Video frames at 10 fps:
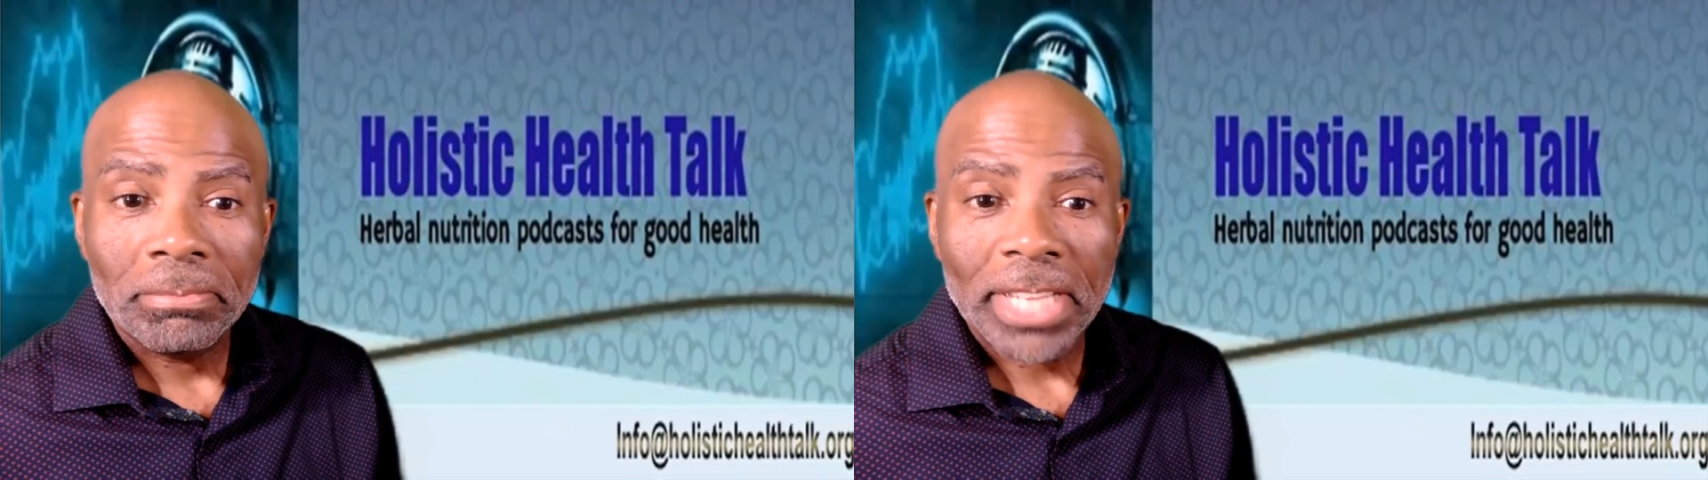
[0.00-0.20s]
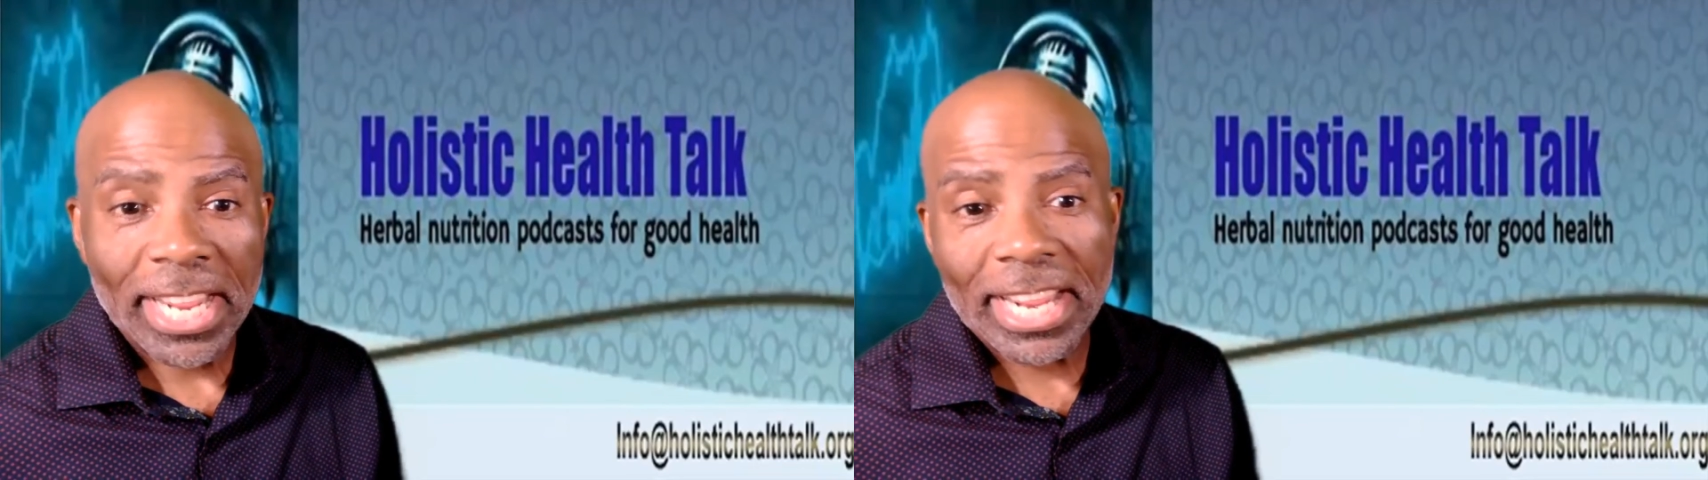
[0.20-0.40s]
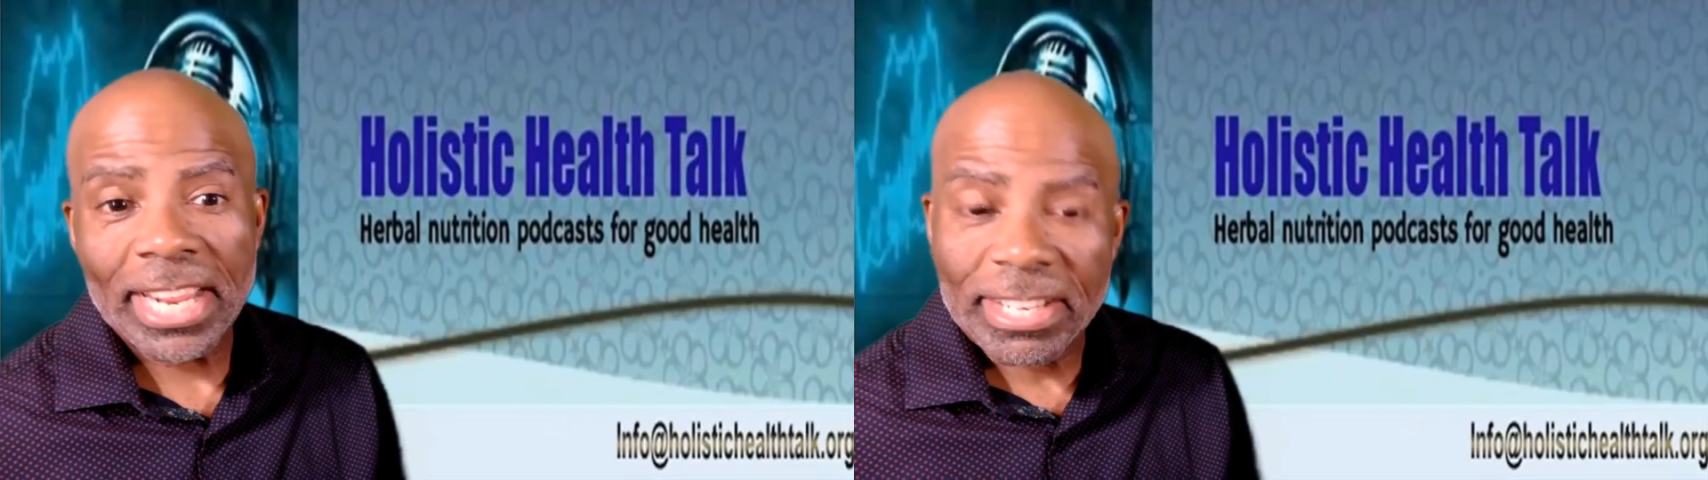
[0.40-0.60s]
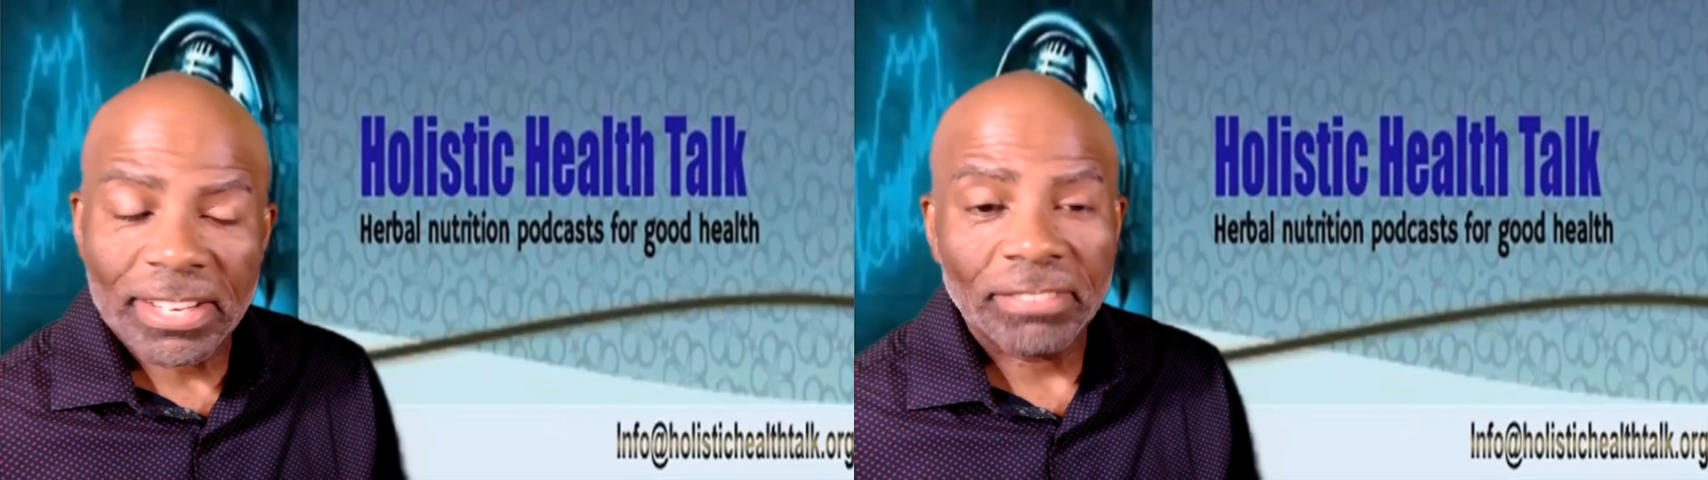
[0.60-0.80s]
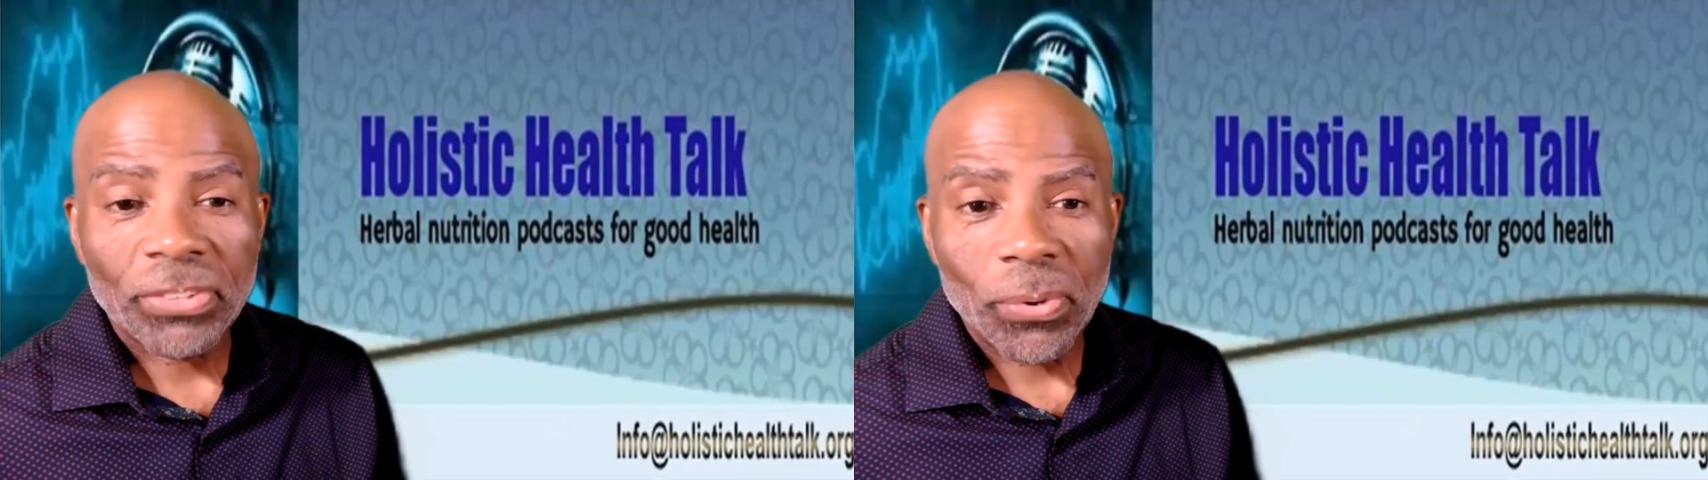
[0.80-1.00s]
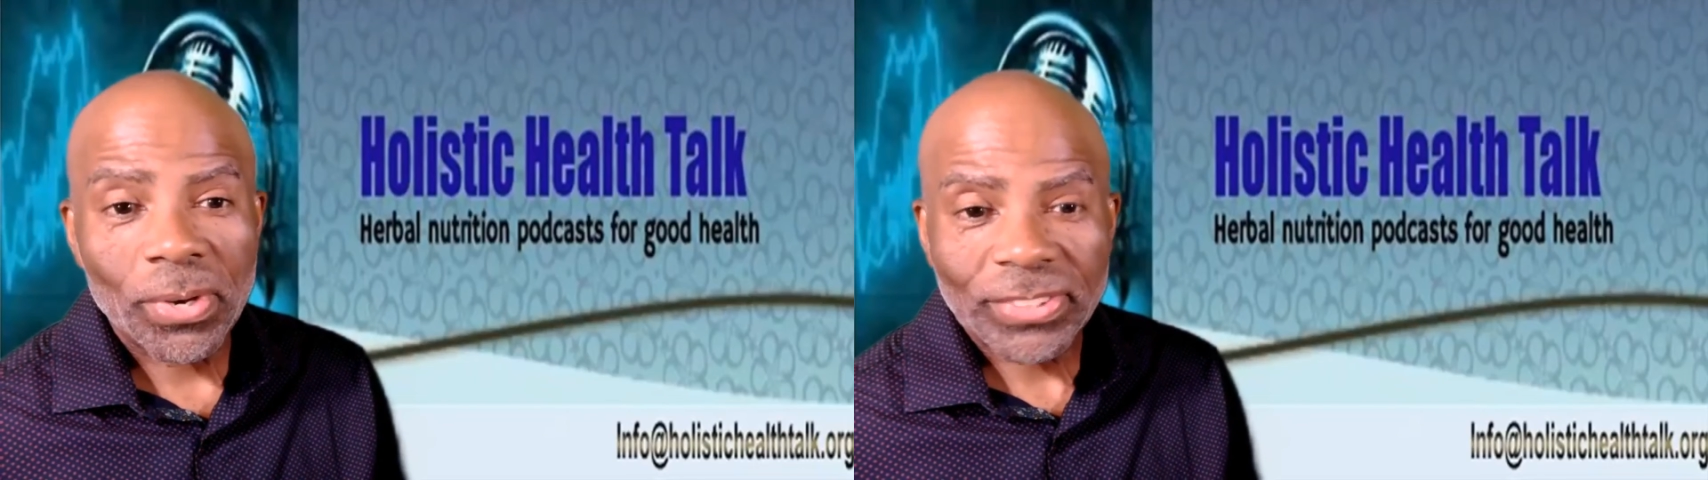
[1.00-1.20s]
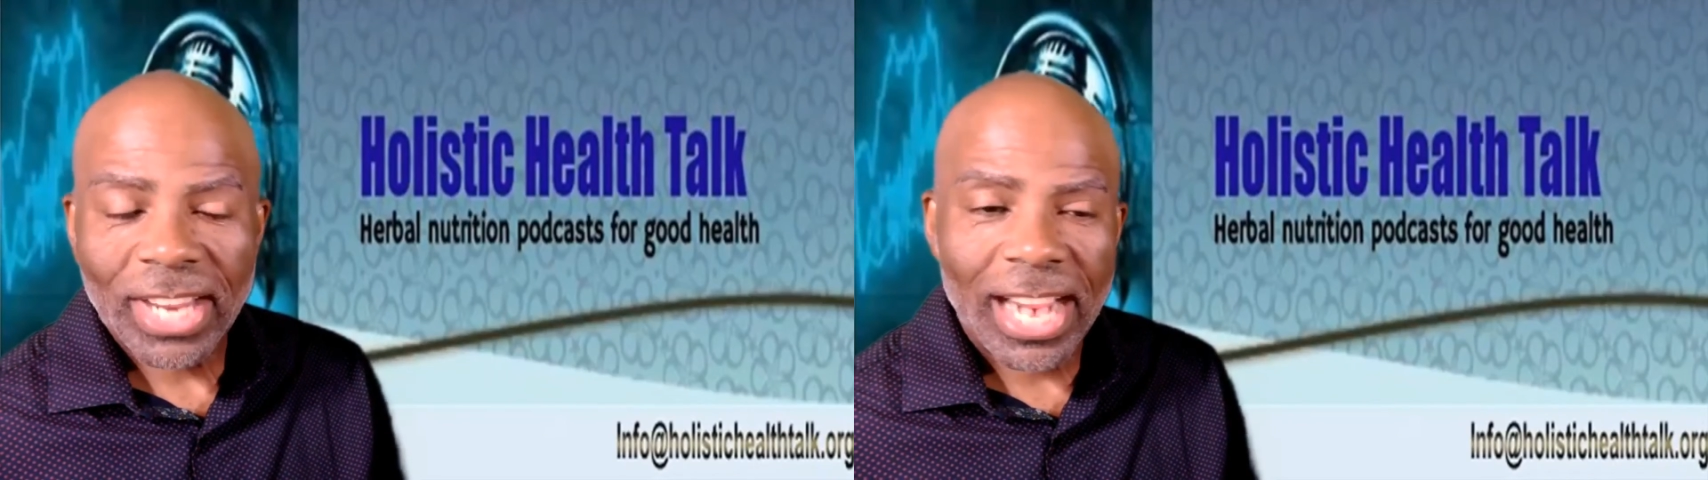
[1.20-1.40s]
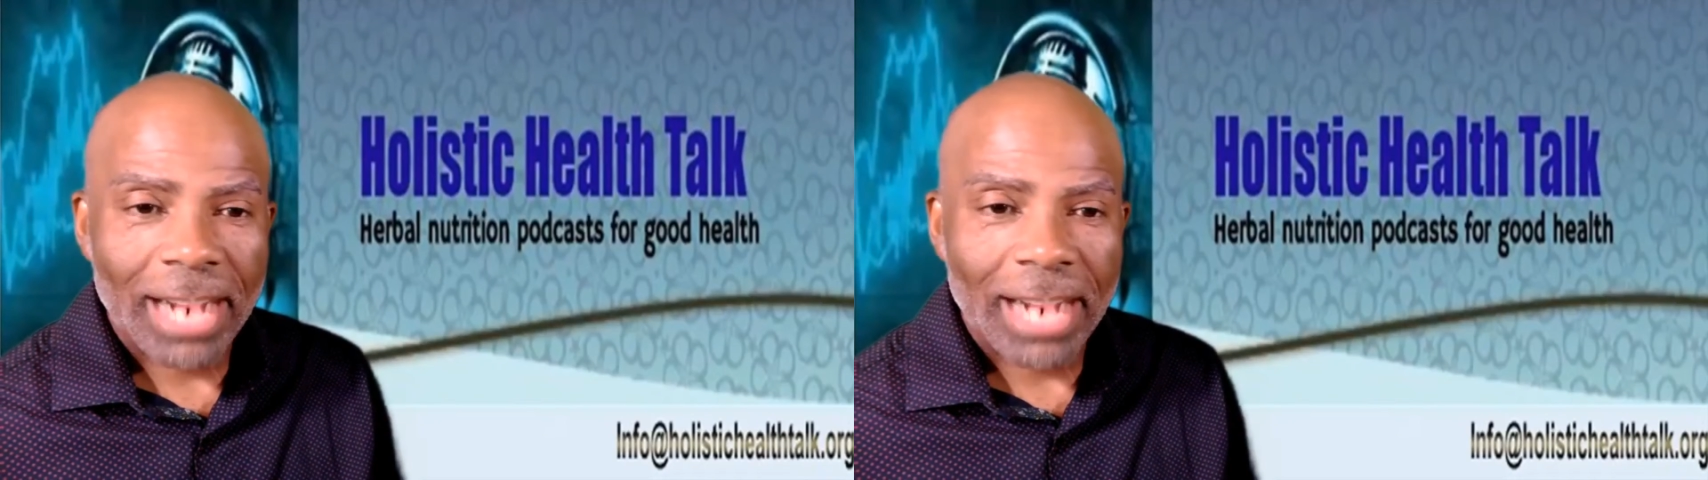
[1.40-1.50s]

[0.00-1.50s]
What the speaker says: And of course,